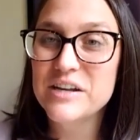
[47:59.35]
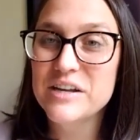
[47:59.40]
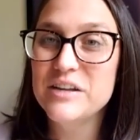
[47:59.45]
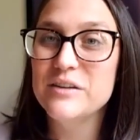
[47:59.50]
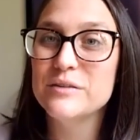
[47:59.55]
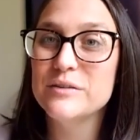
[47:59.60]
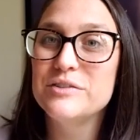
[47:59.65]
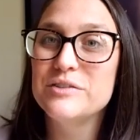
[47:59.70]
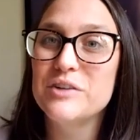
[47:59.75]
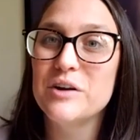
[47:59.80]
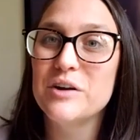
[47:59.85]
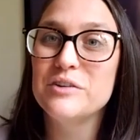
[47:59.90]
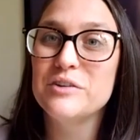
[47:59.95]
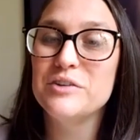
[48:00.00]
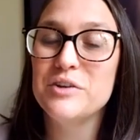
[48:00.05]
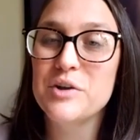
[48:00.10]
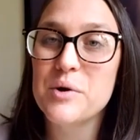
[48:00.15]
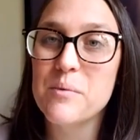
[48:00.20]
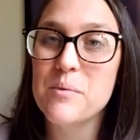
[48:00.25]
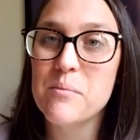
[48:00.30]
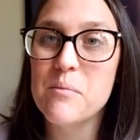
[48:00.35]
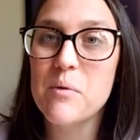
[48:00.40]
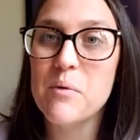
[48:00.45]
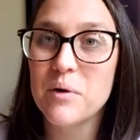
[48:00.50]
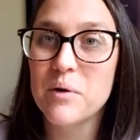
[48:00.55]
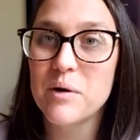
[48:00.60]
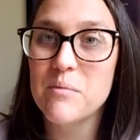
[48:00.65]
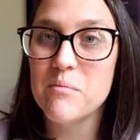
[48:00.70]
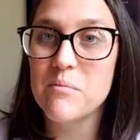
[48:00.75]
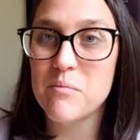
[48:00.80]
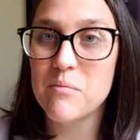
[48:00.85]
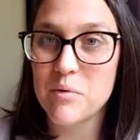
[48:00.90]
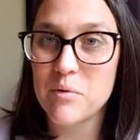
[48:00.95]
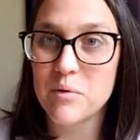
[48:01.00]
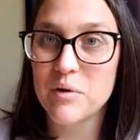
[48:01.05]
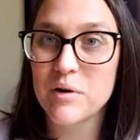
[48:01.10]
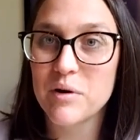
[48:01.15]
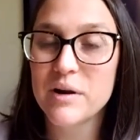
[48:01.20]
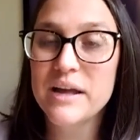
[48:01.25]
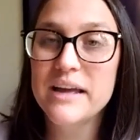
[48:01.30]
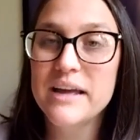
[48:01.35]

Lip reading: you'll start to know more and more,